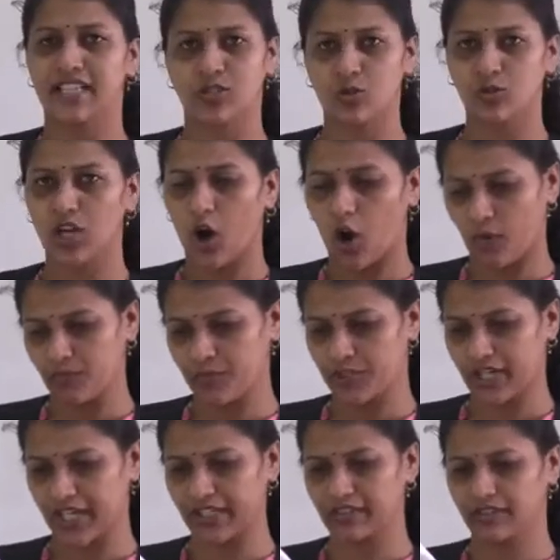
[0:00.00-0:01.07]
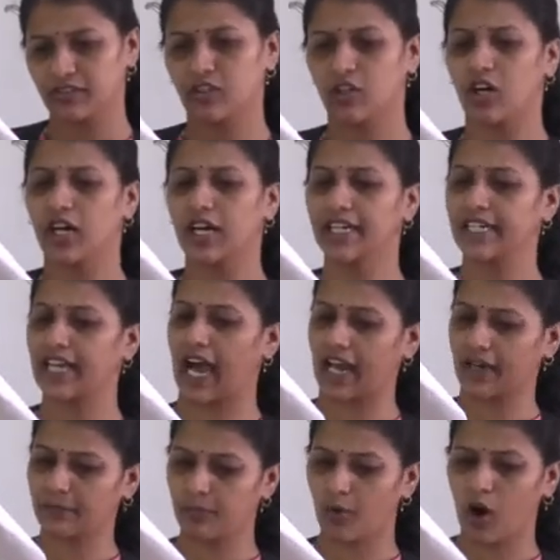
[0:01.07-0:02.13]
to the object, a
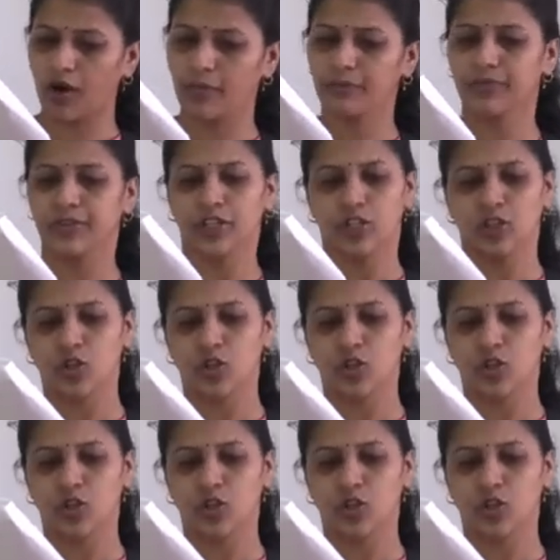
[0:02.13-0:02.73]
dark blob.